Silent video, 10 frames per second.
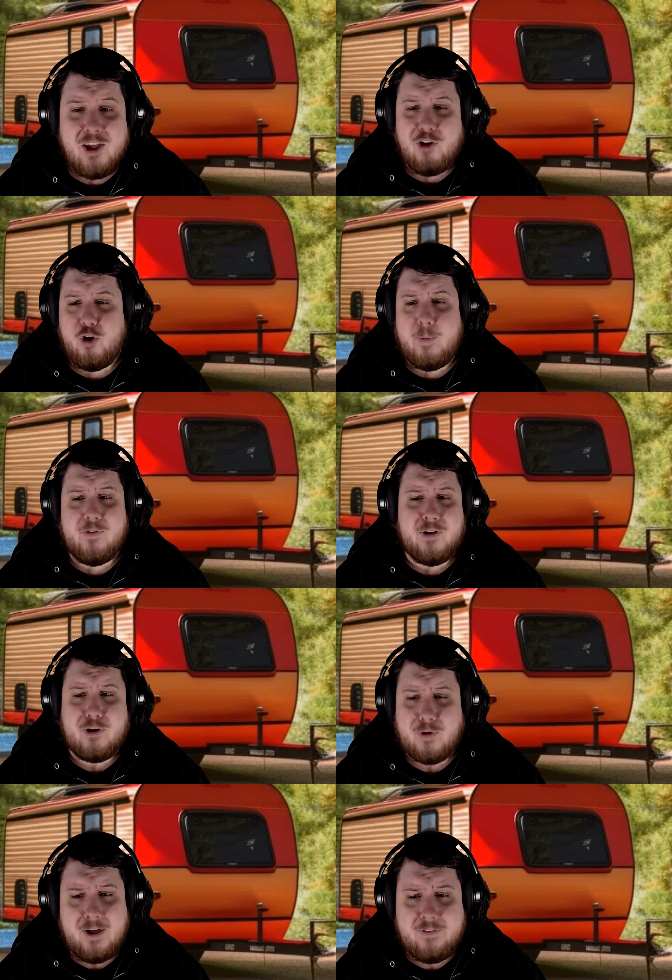YouTube has
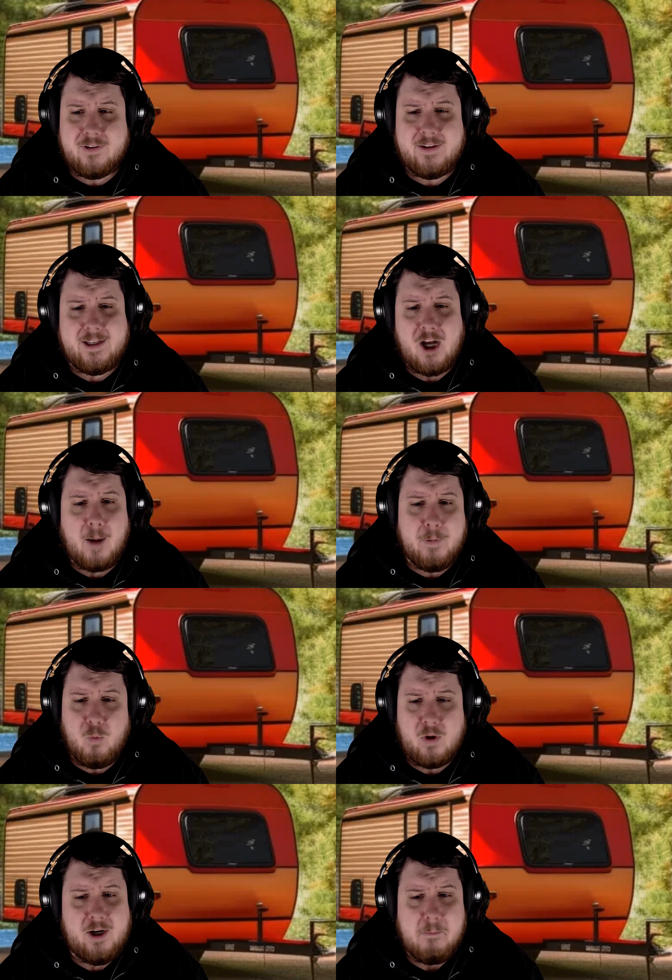increasingly not
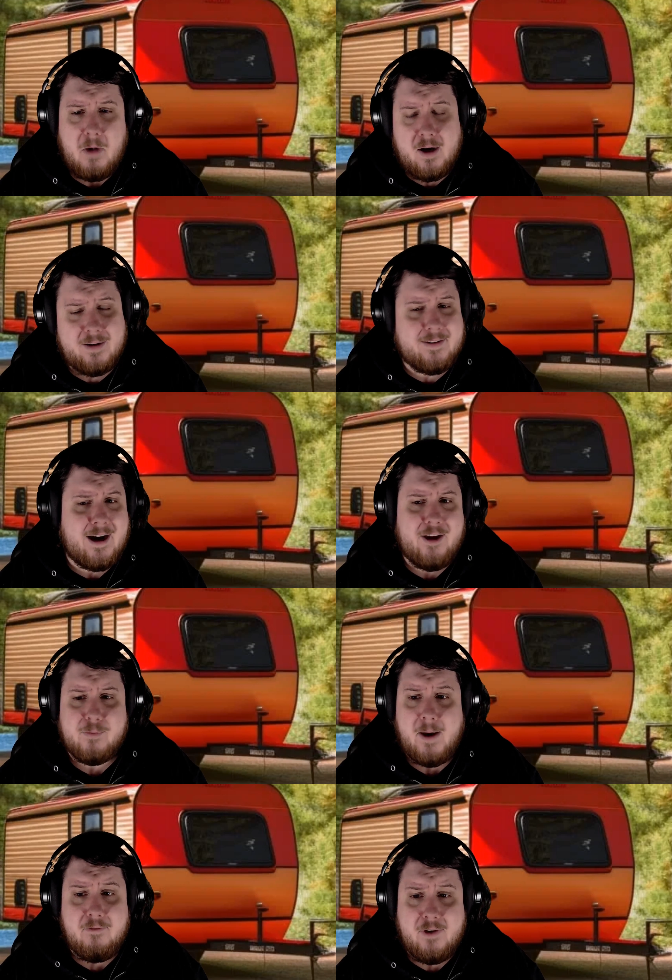been wanting to
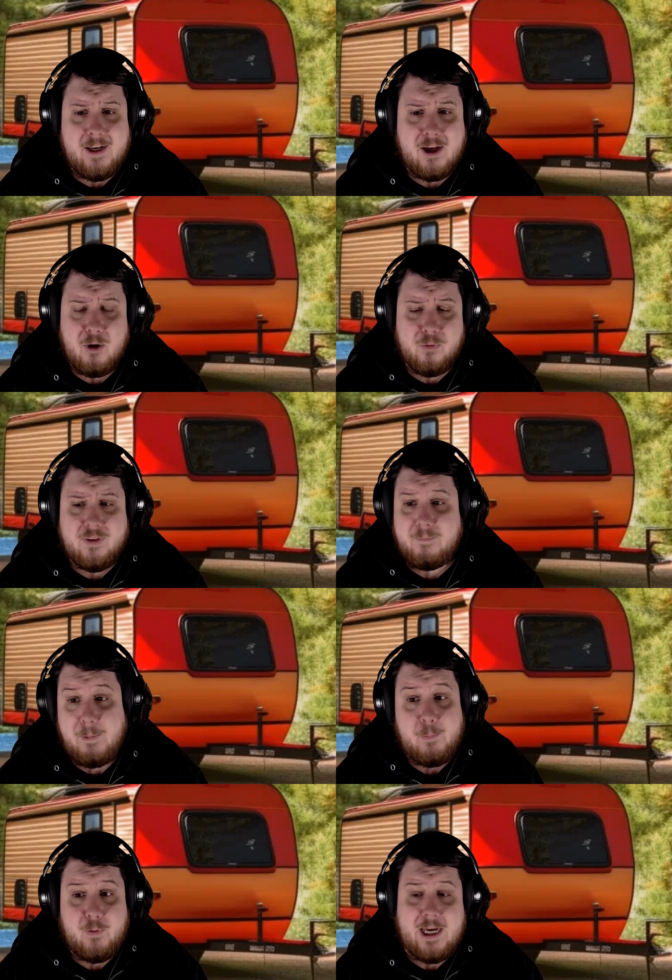monetize my videos that
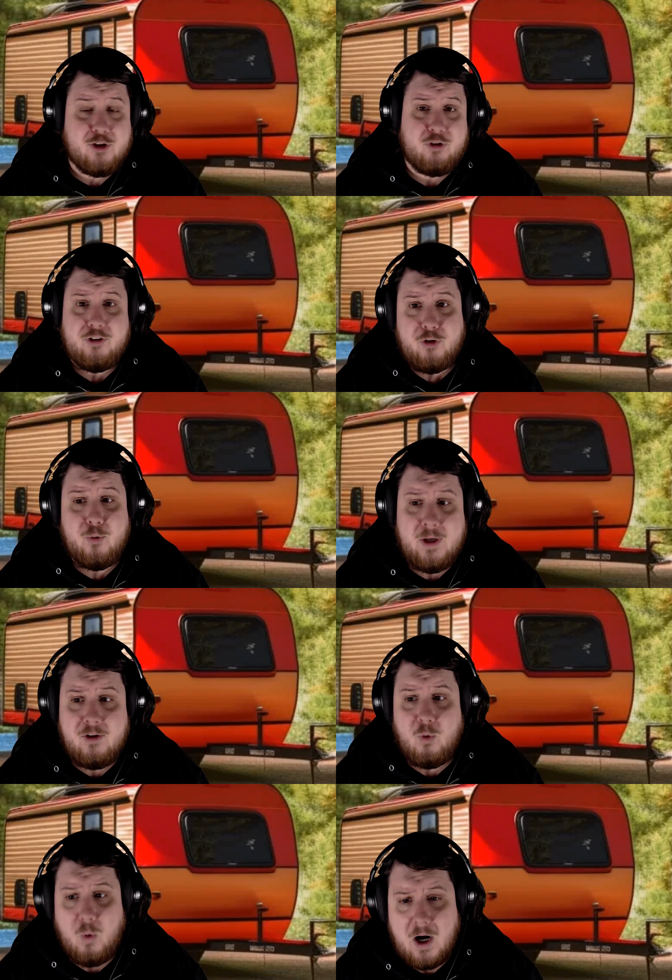people actually tune
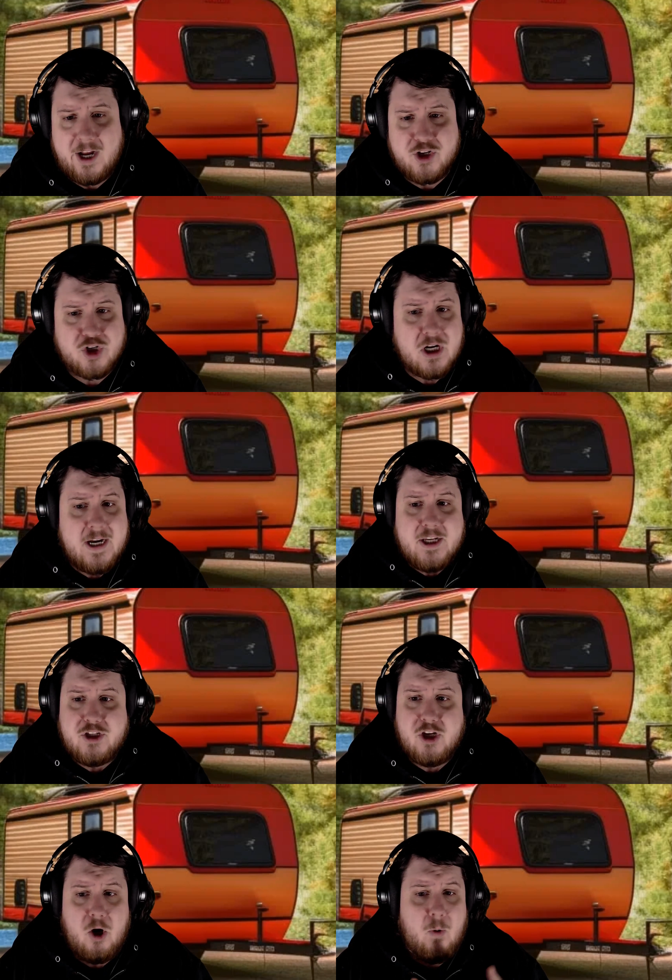in to watch.
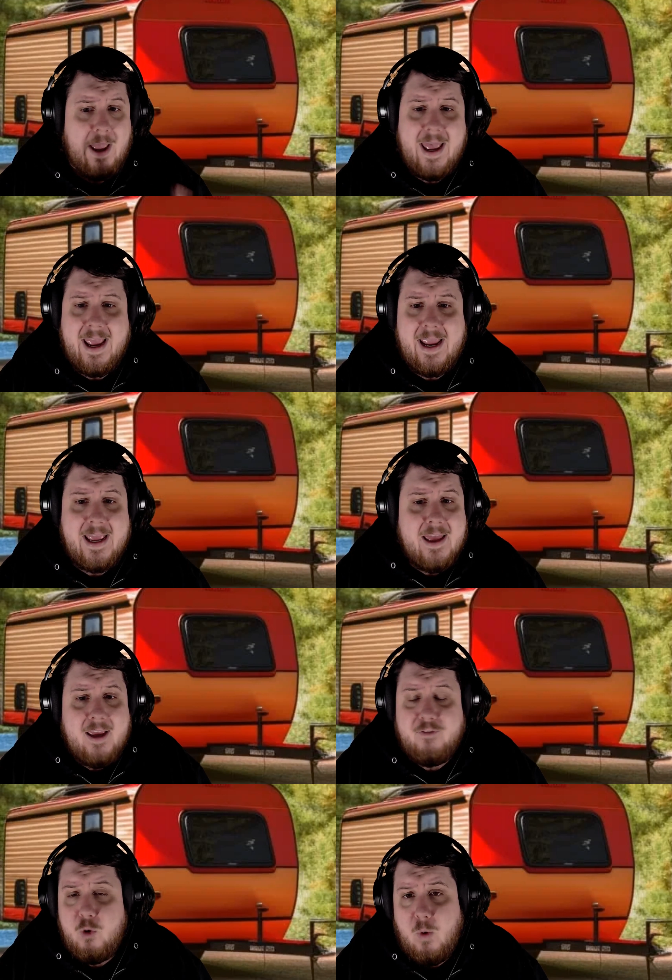So hey,
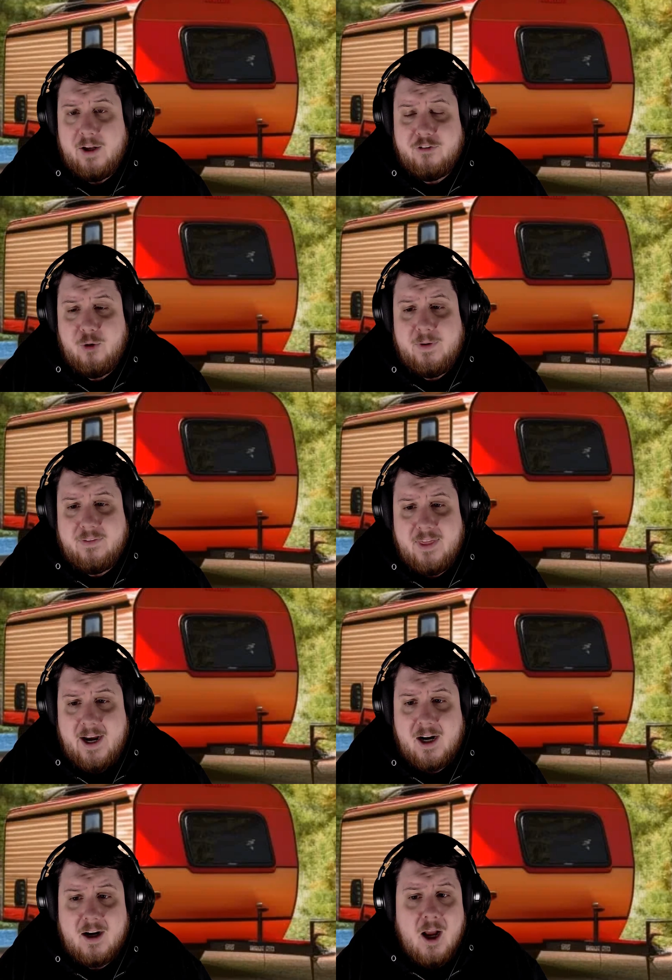if you want to, it's
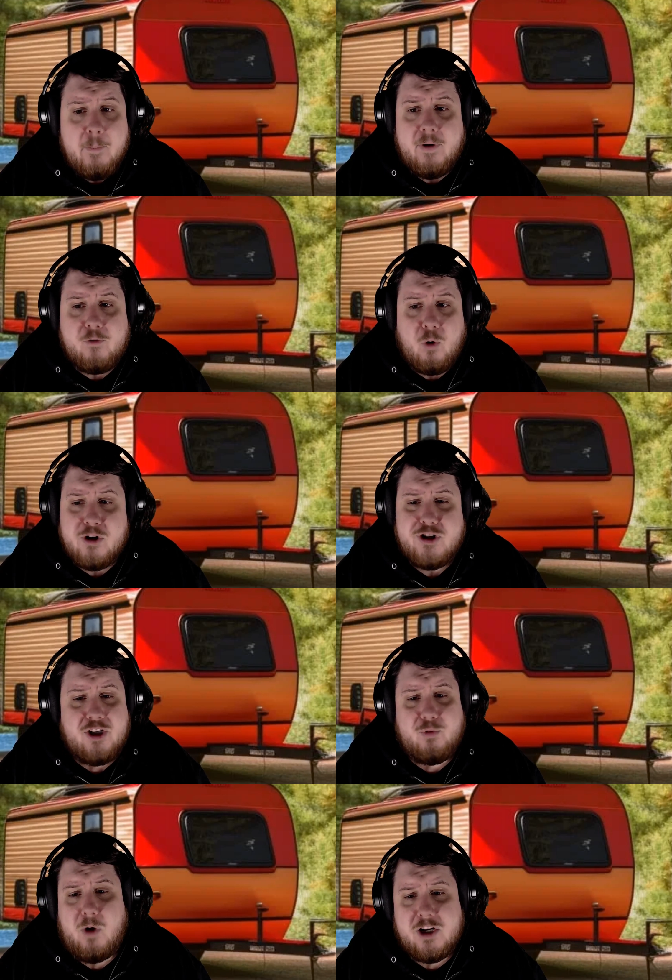there. But of course,
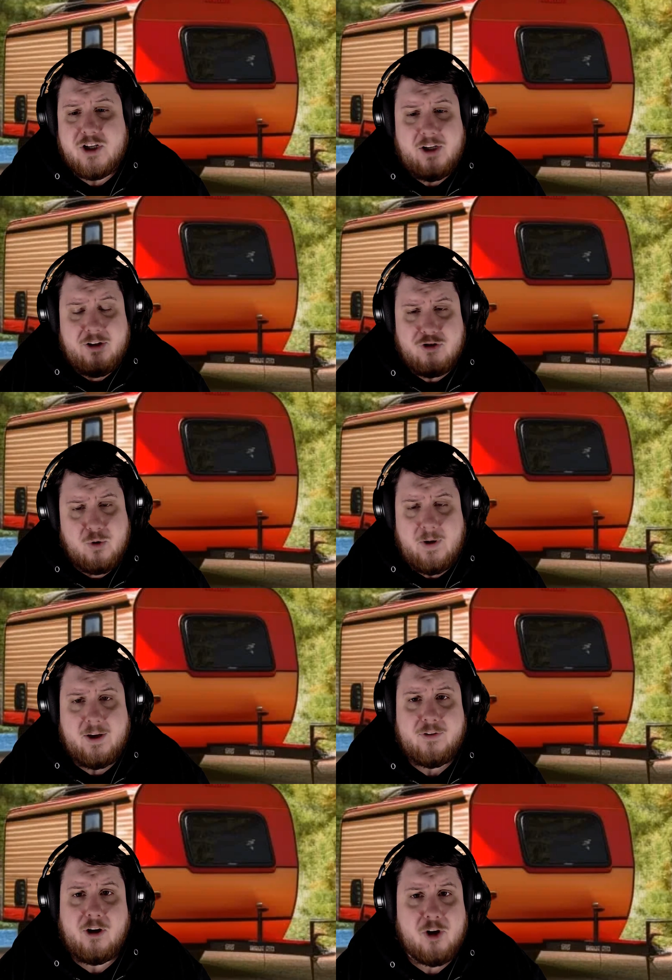just watching and
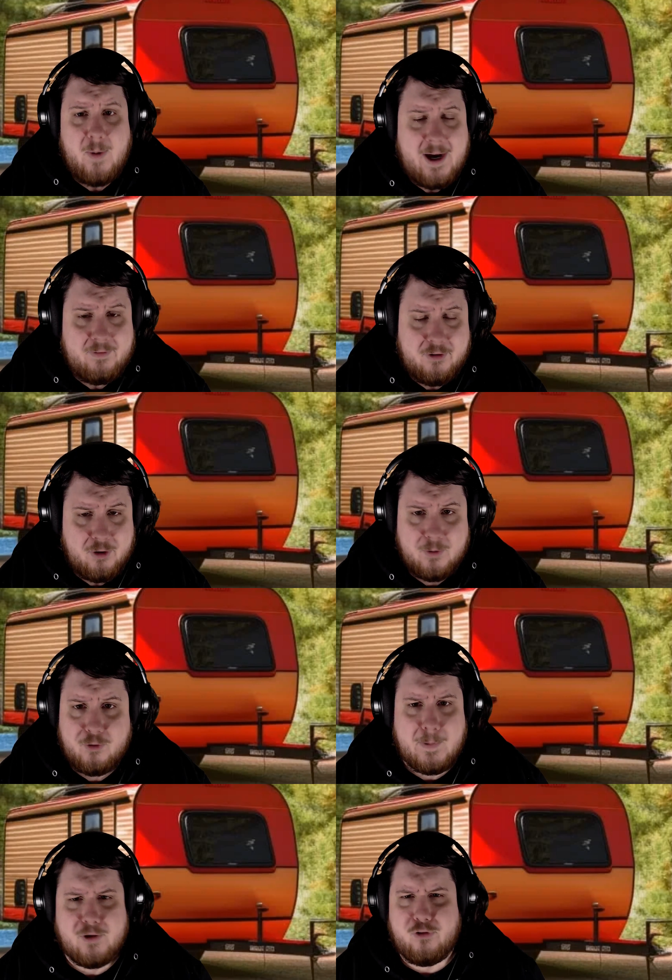enjoying is all you have to do,
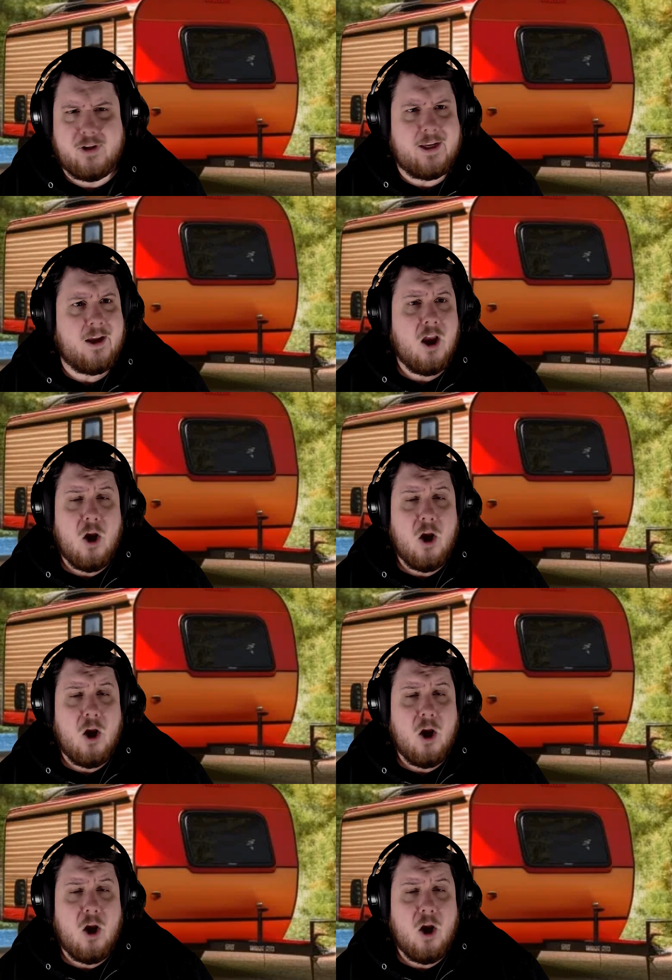especially